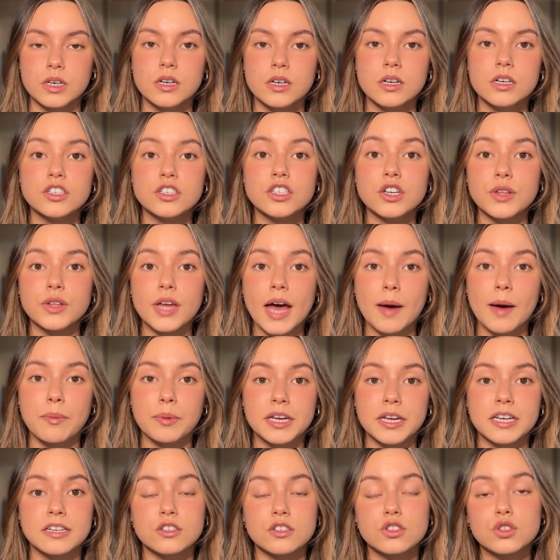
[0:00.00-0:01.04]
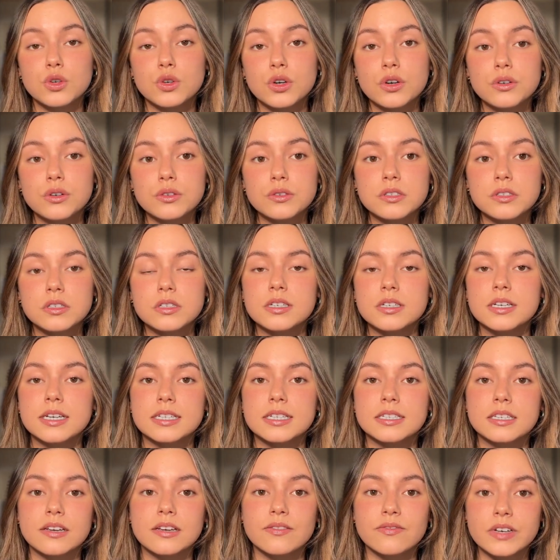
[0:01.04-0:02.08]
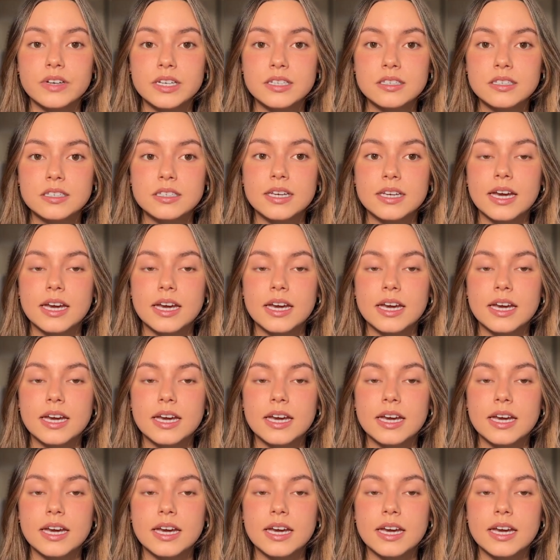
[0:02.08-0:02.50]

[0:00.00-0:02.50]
So the applicant scrolls, gets convinced,